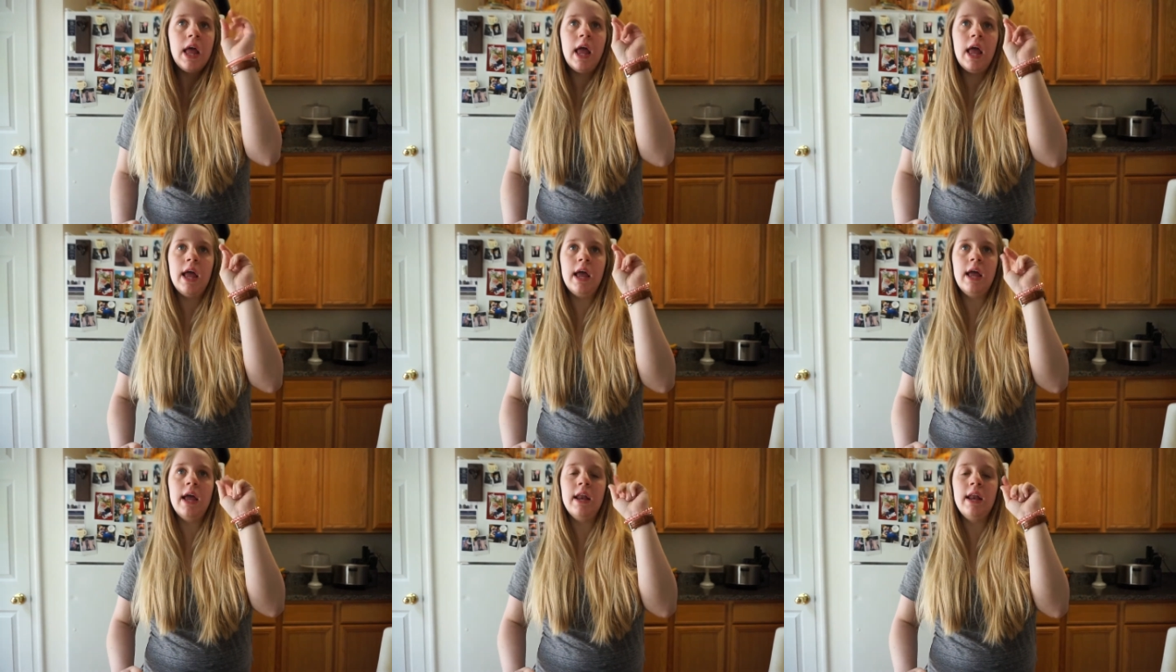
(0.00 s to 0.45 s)

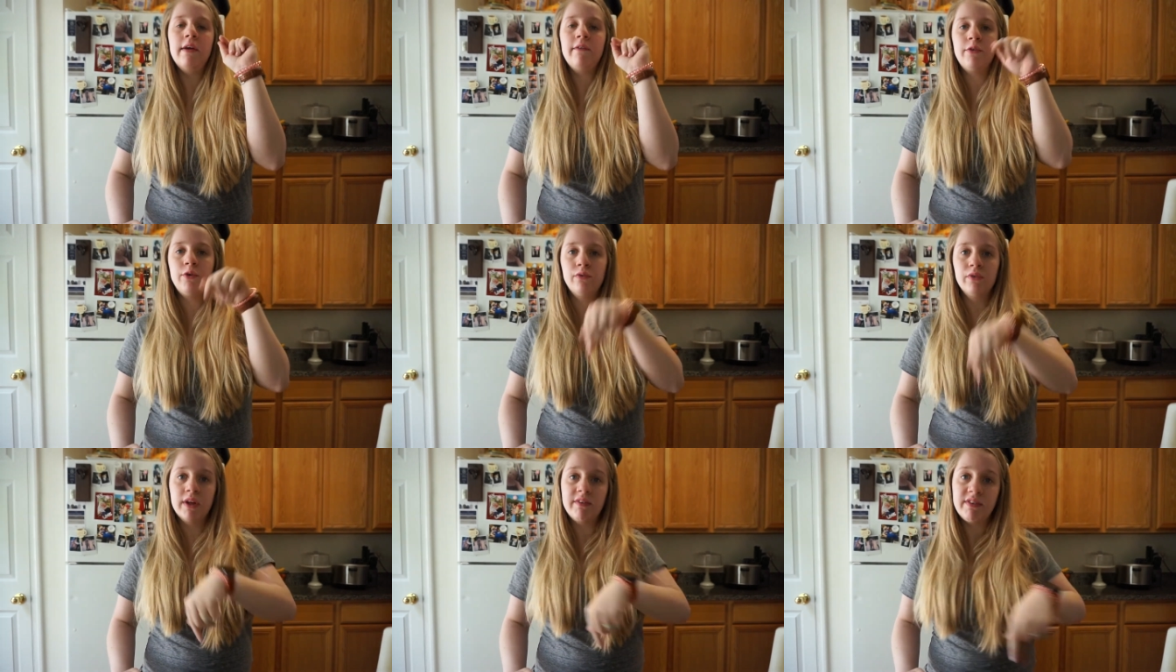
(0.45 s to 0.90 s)
and if
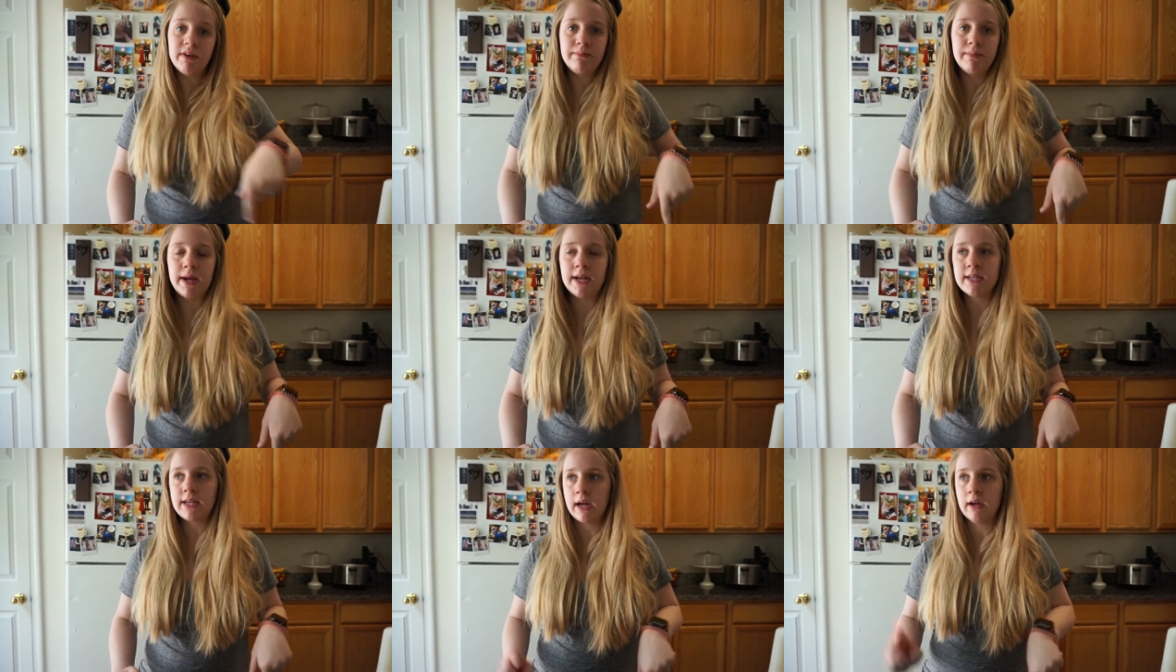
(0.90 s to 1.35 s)
you've lived in
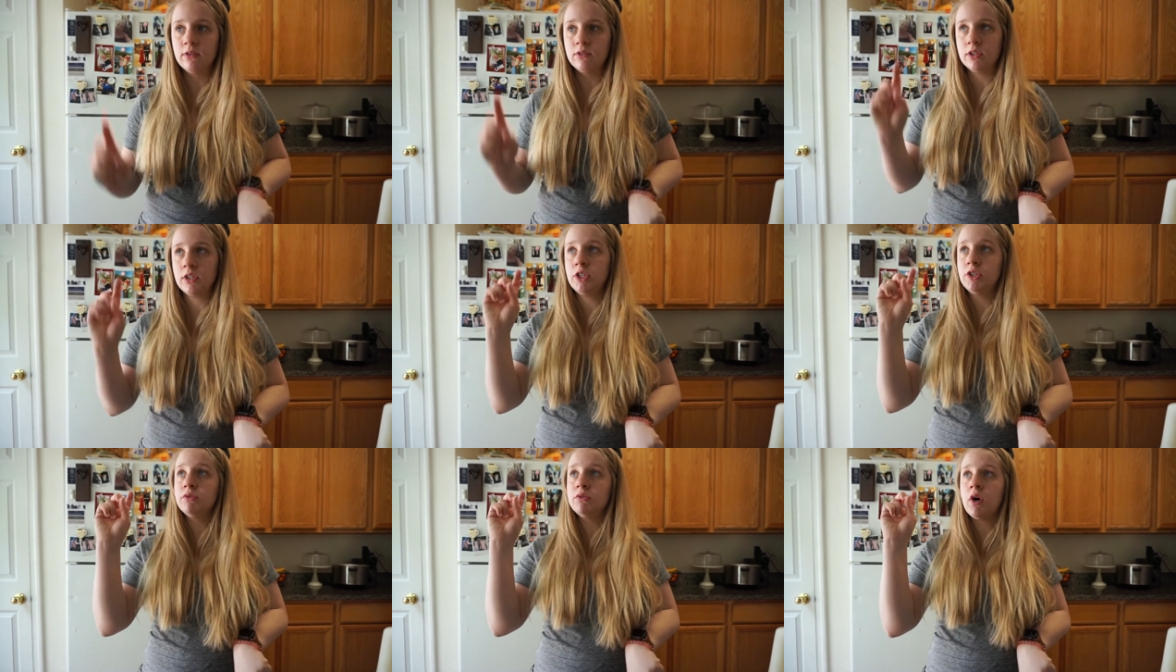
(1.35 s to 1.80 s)
base
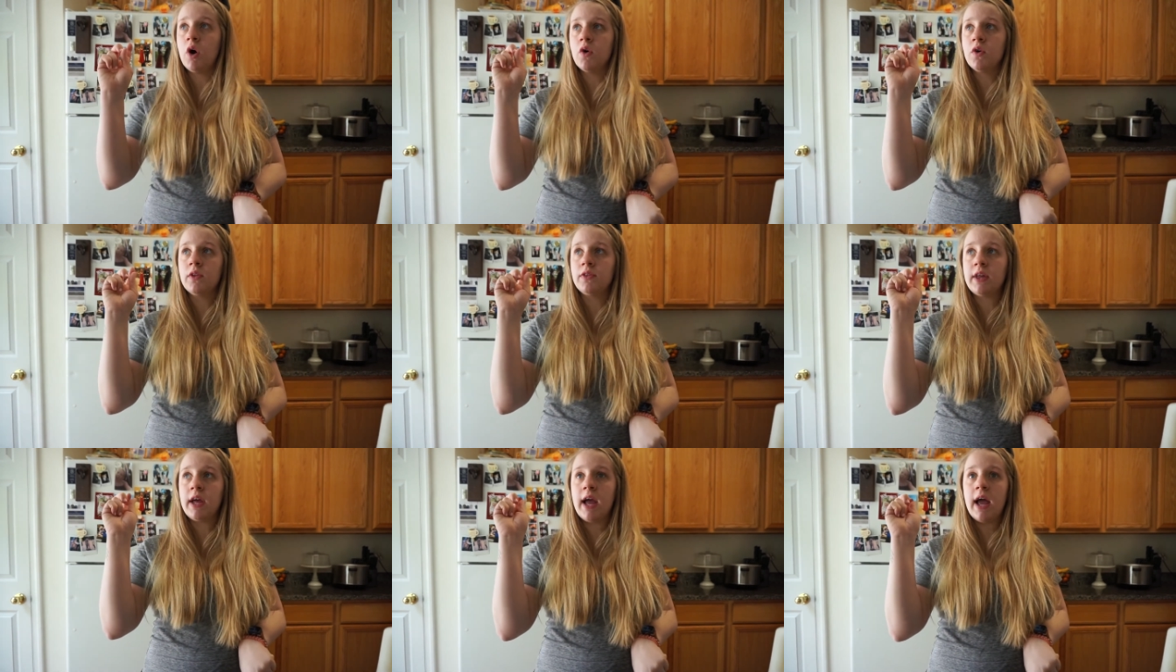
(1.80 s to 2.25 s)
housing, you know
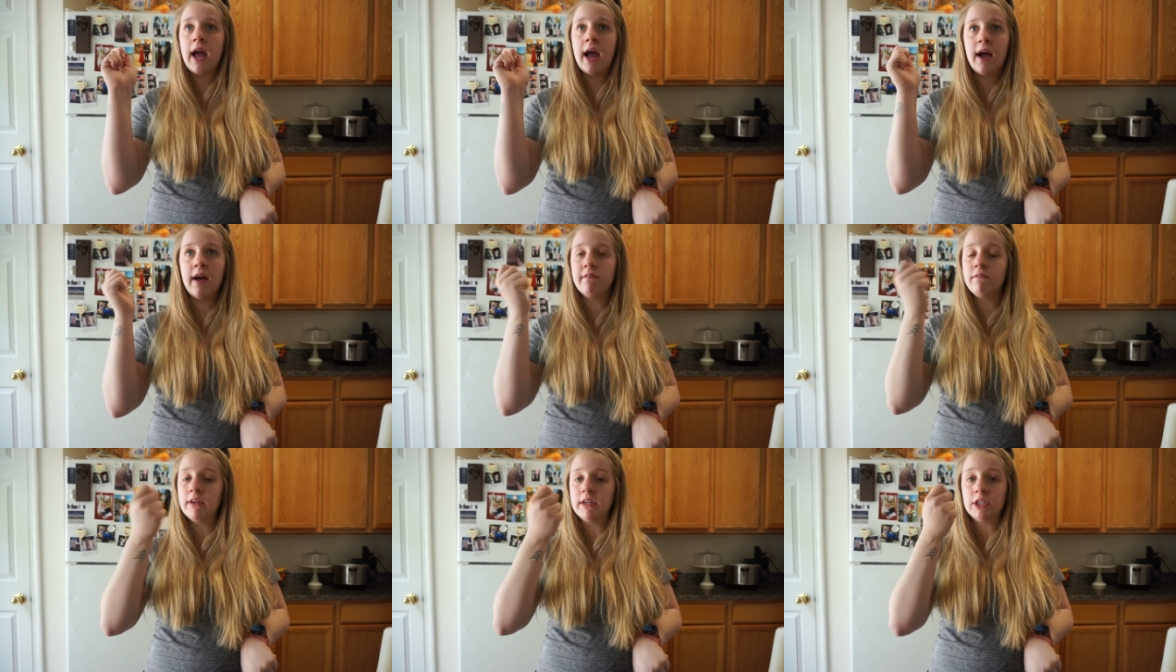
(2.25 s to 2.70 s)
that they
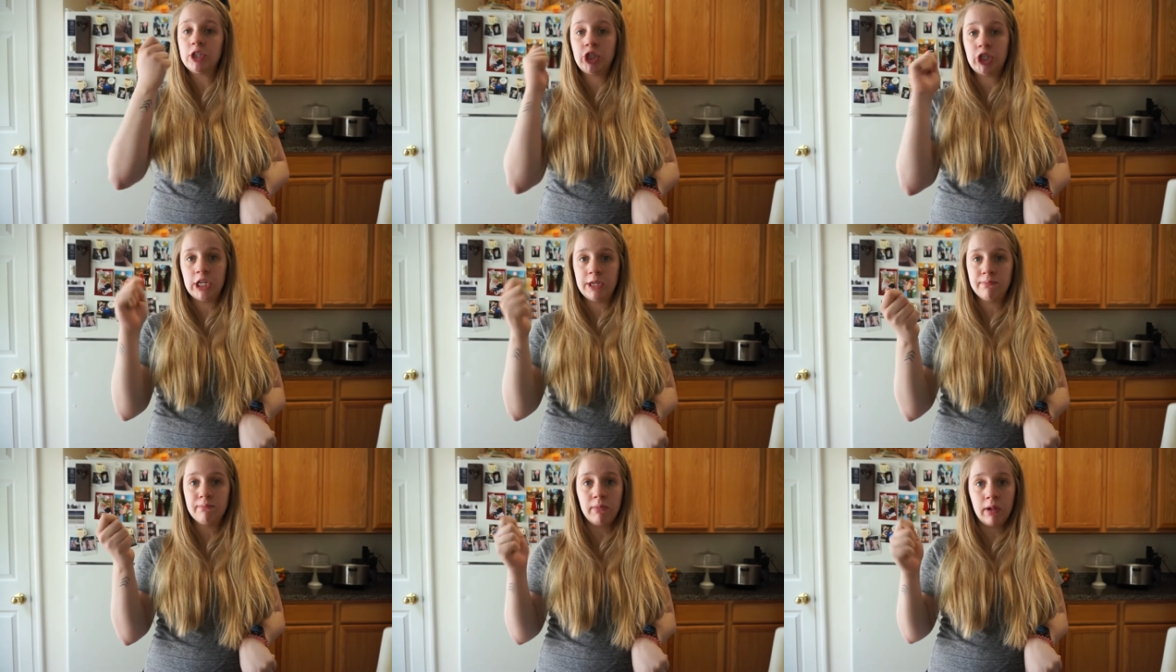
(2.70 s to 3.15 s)
have like
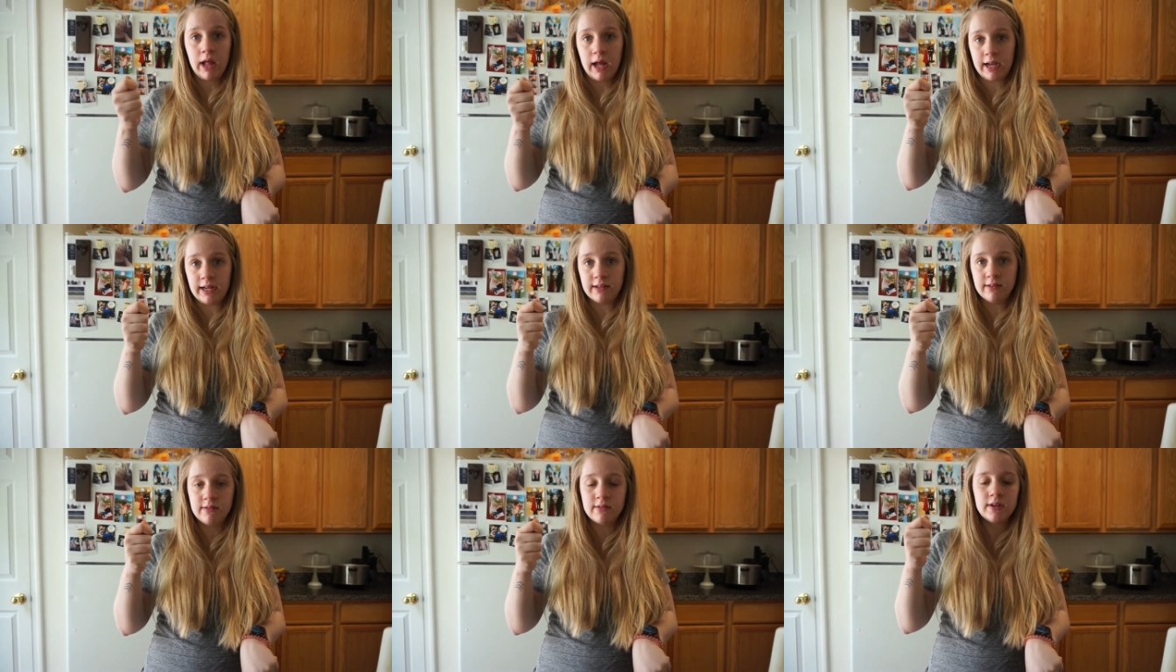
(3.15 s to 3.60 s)
cheap
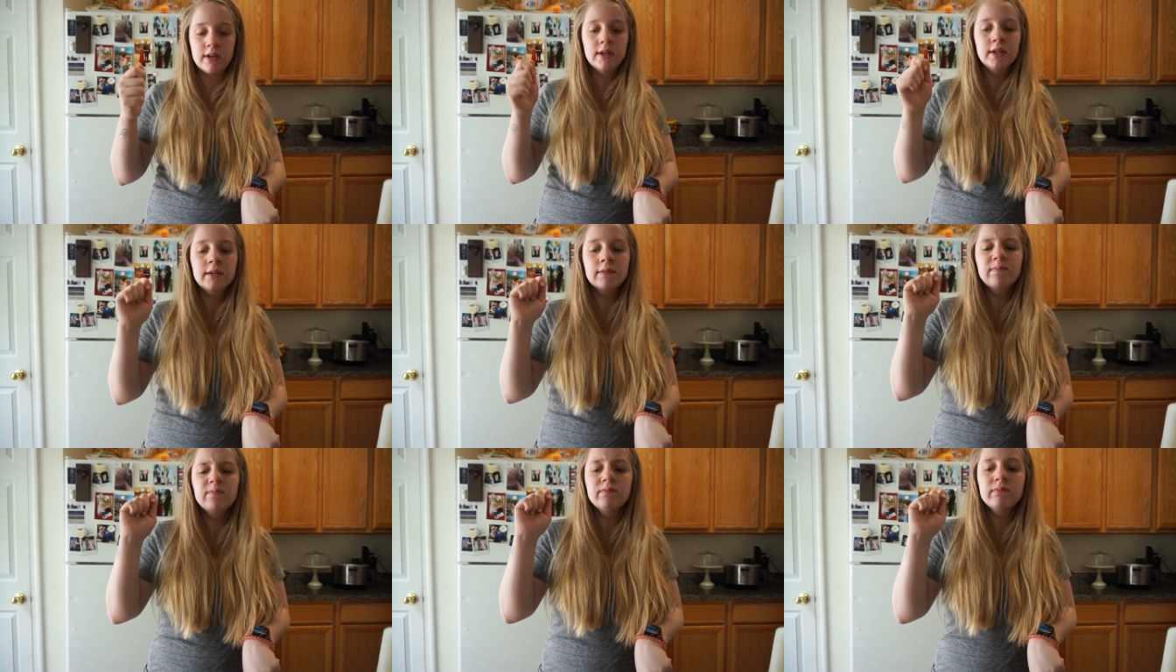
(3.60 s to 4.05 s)
blinds
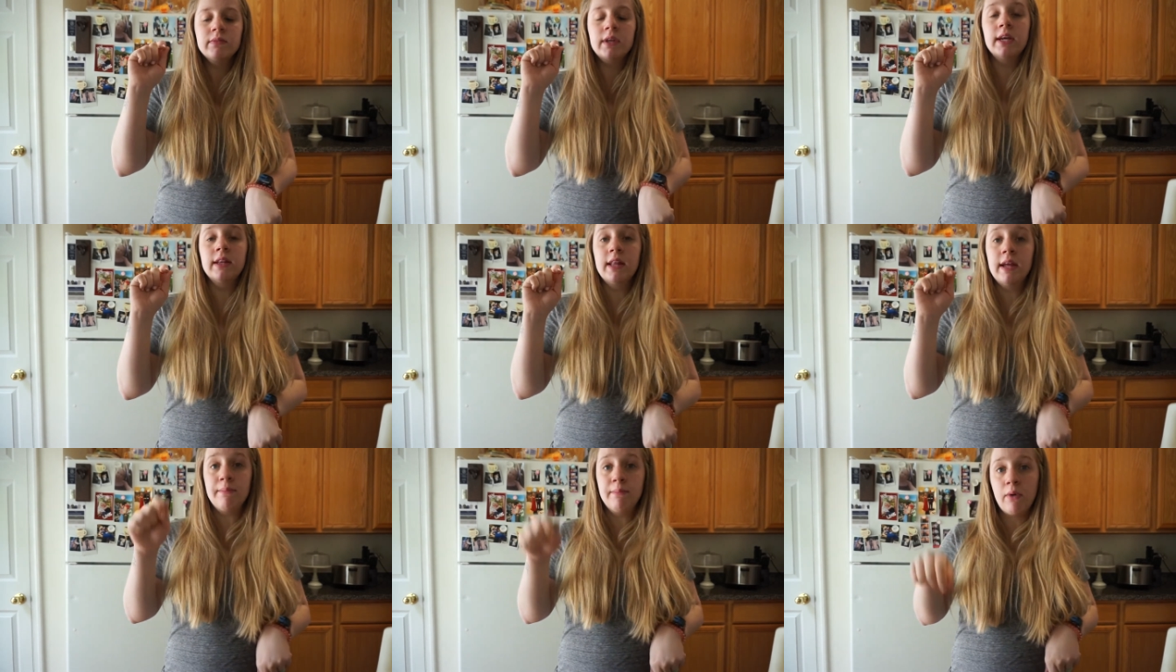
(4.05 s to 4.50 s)

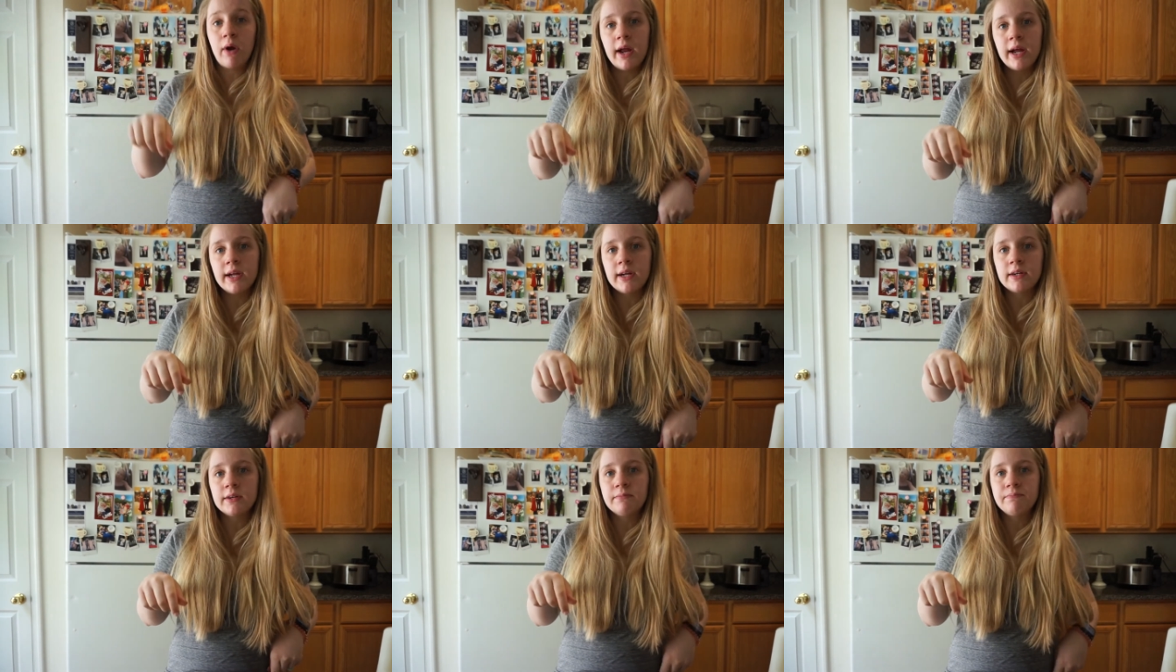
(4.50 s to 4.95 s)
and they
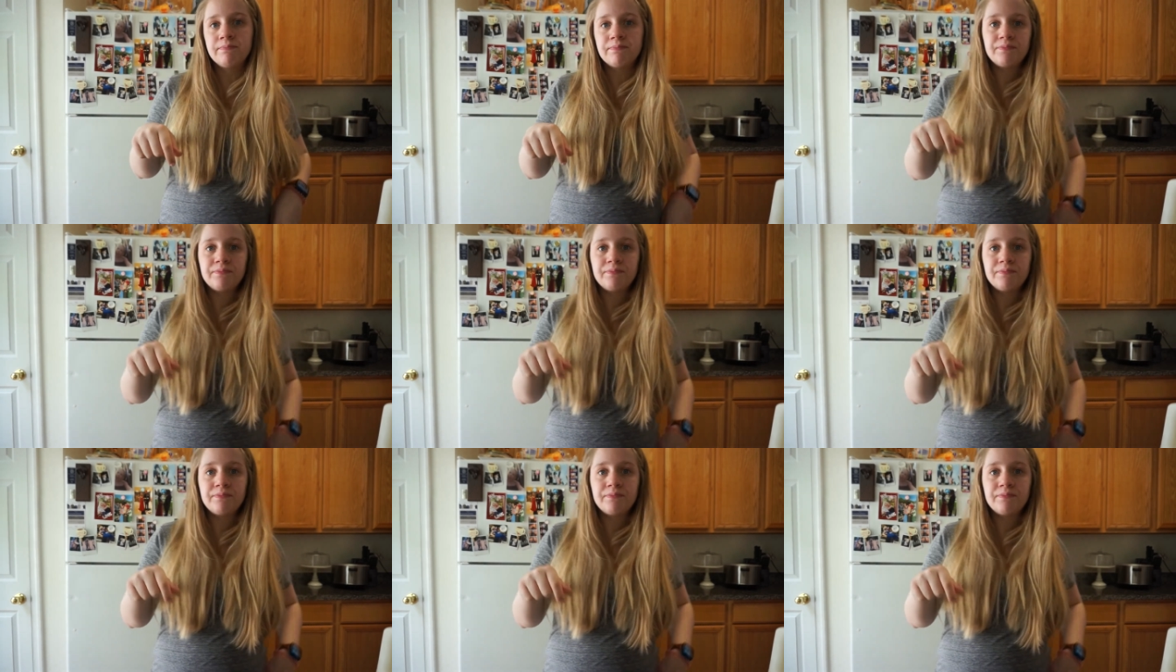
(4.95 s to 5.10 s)
break.